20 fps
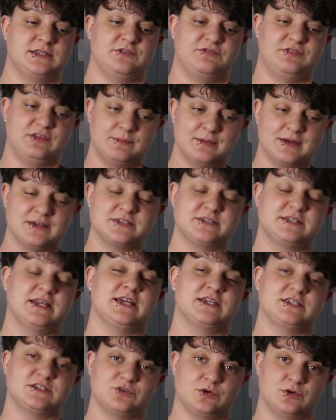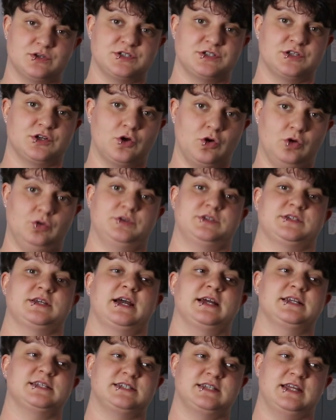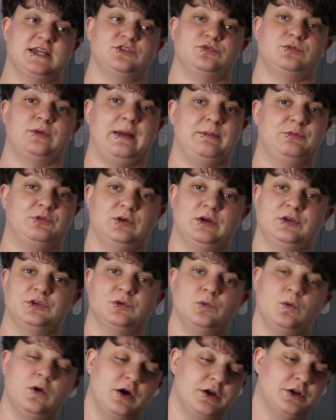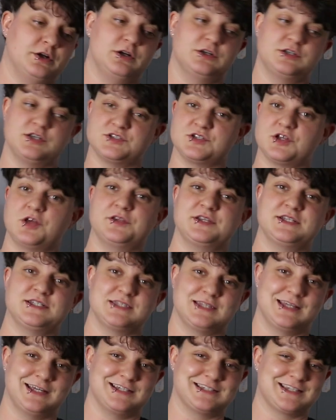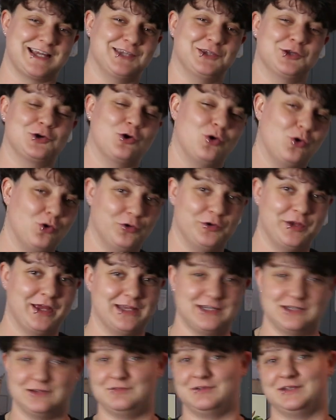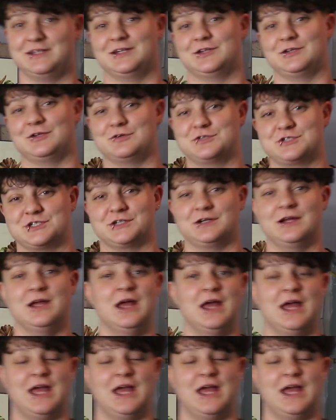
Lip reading: the female stays towards the cold side, stays wrapped around the water, does all these things on the cold end of the enclosure.